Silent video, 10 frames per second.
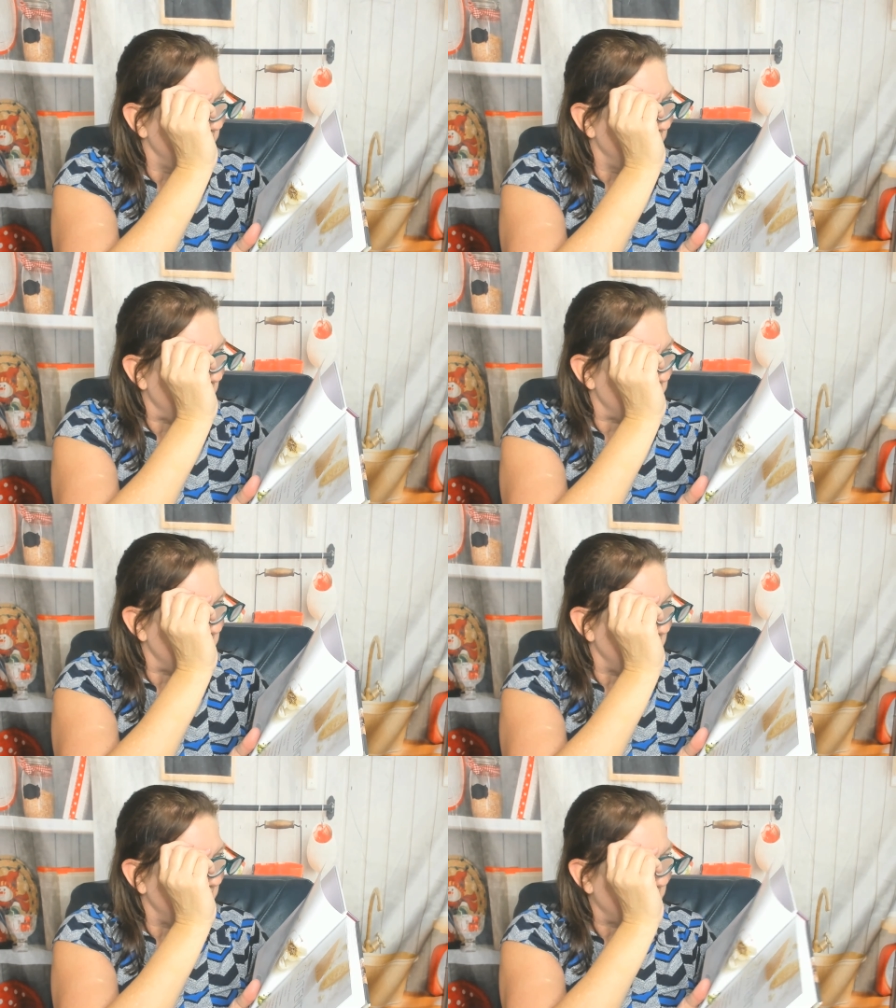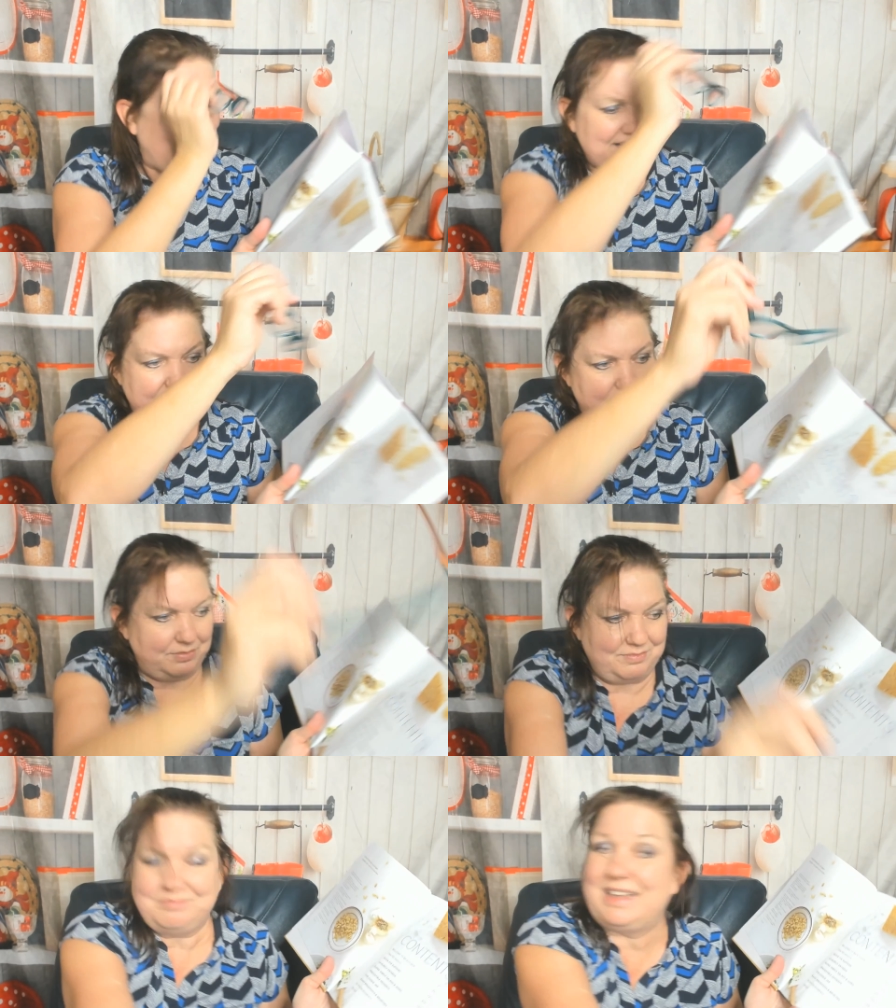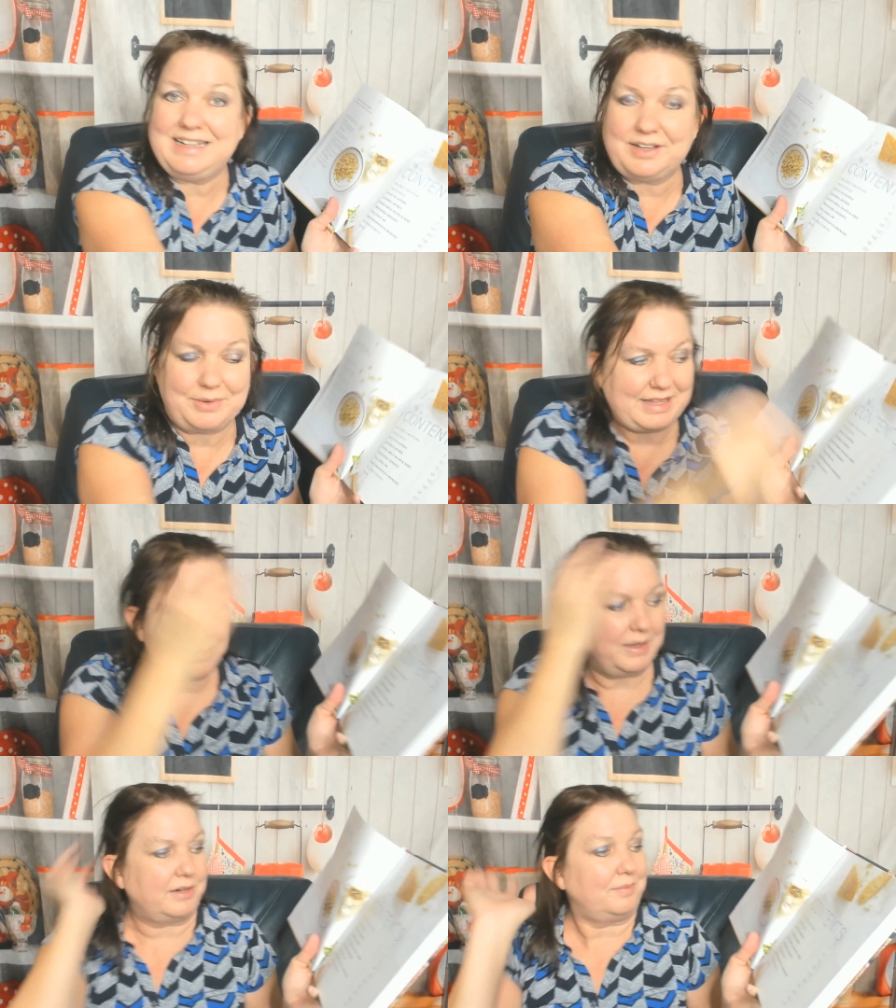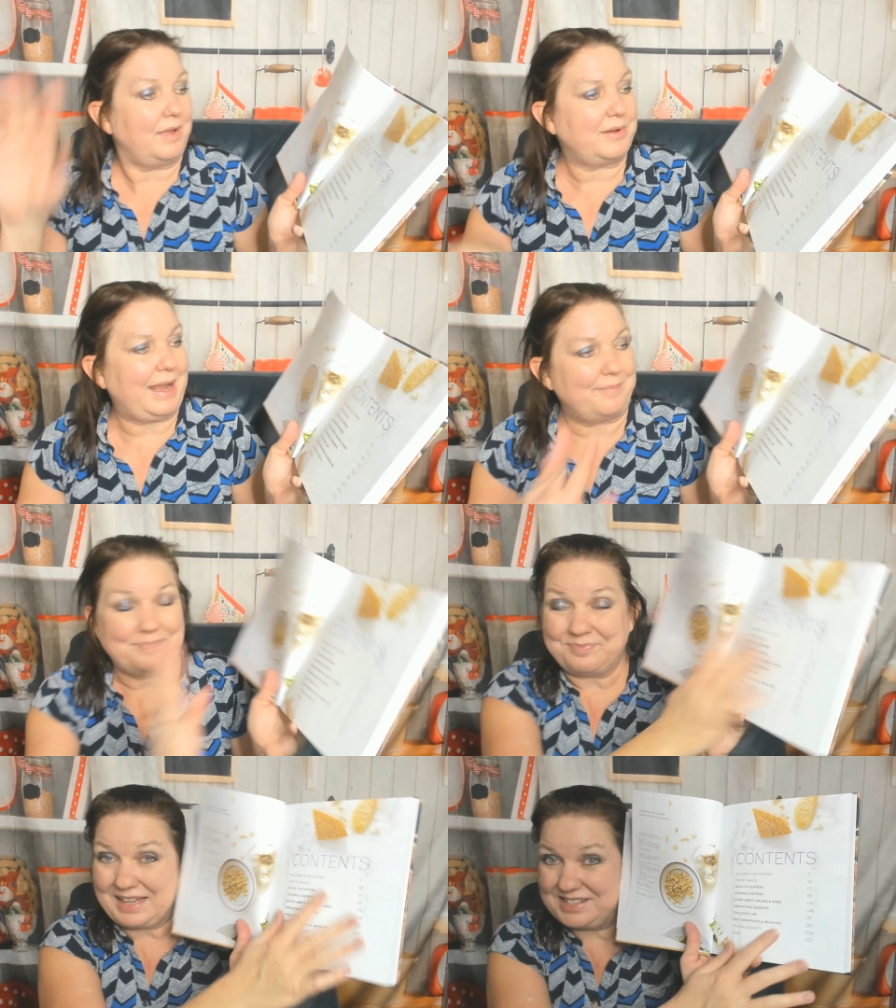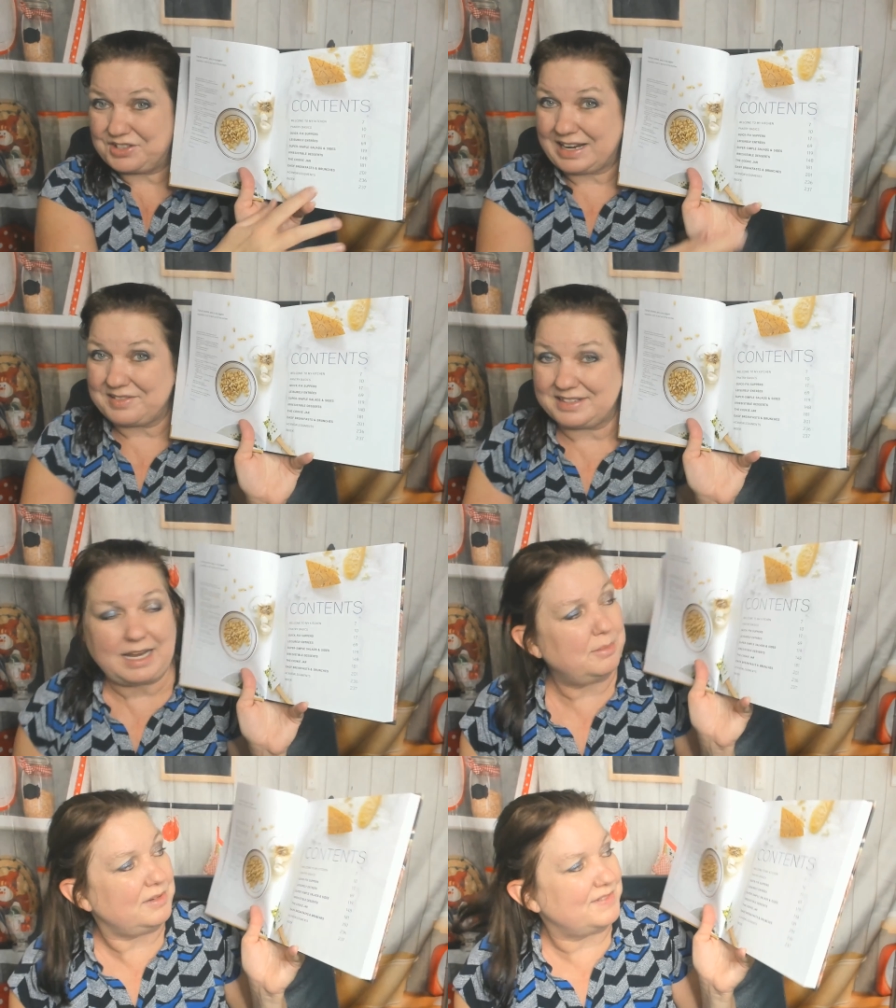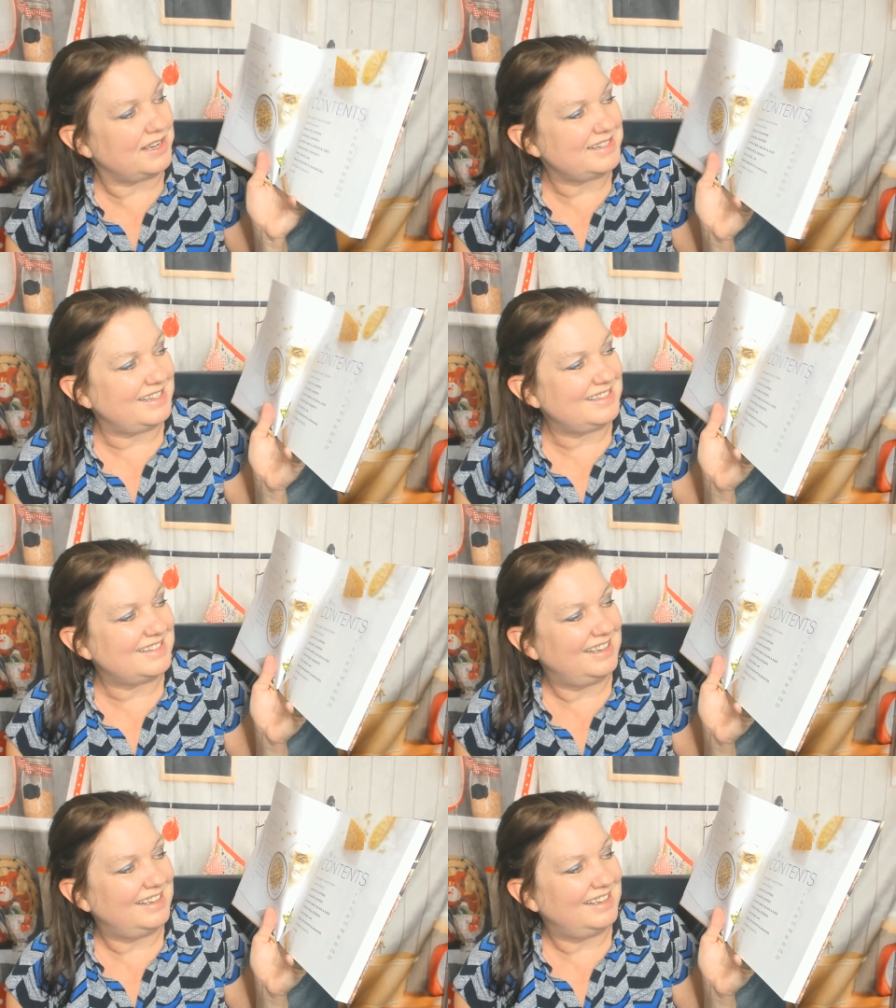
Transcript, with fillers: 15. I don't know. They need to write that bigger. Okay, let's check out the table of contents.